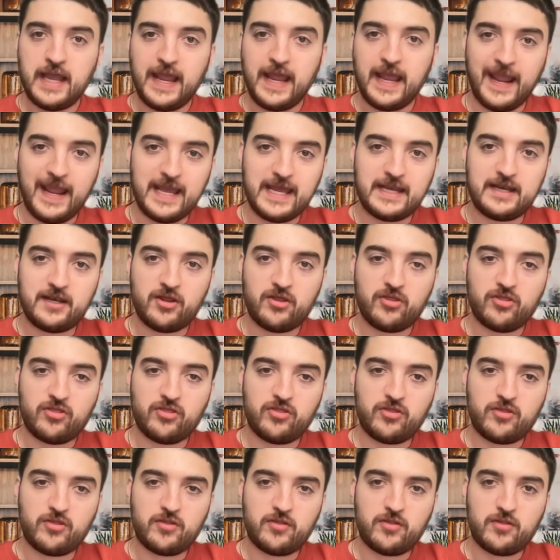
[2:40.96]
and
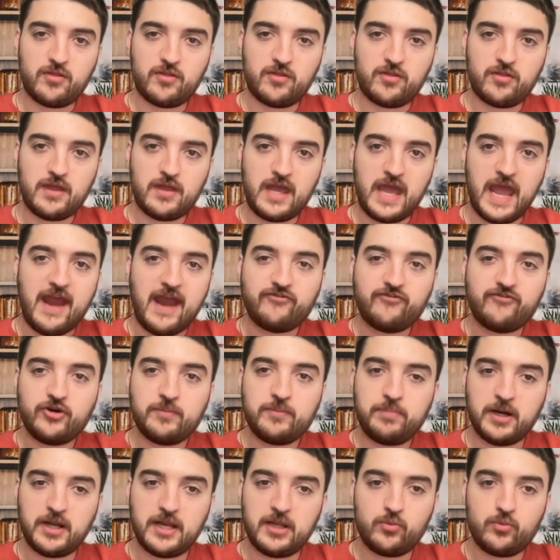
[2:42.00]

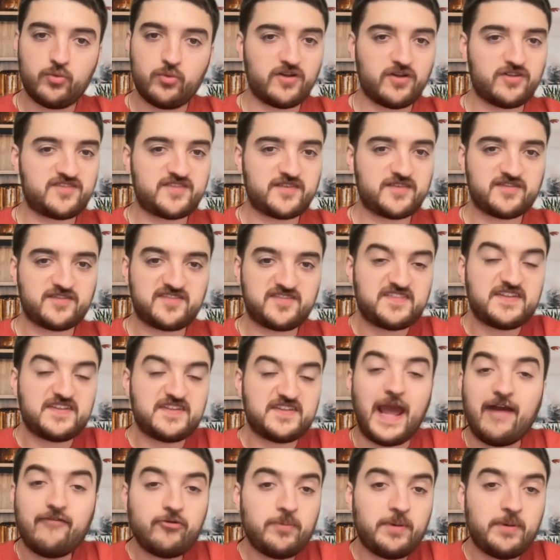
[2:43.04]
everybody was
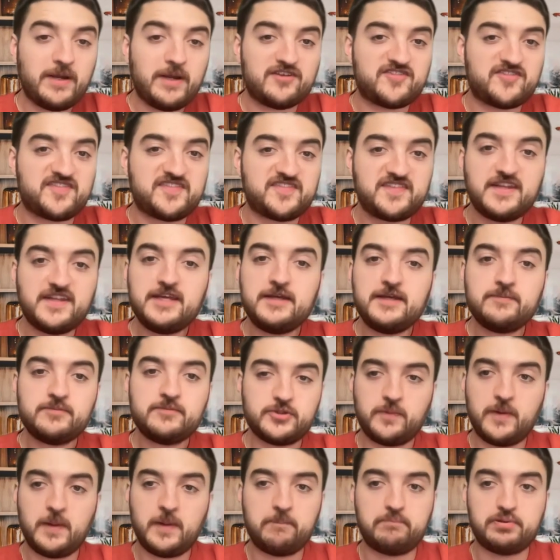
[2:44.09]
everybody seemed
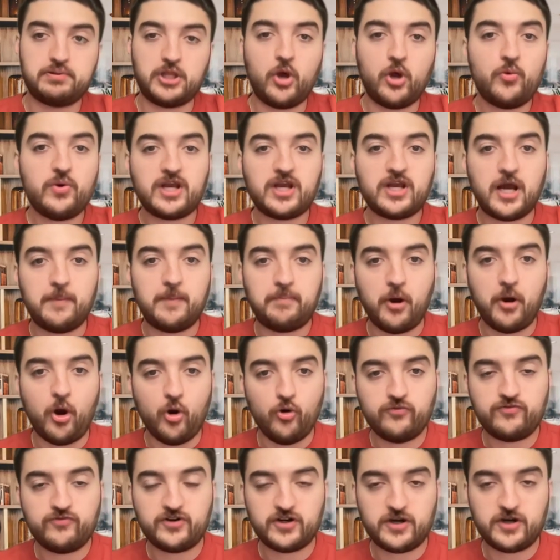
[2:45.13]
to be blowing up
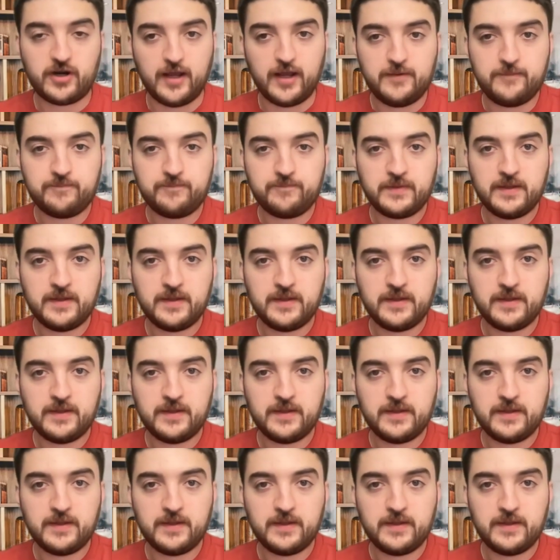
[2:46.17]
overnight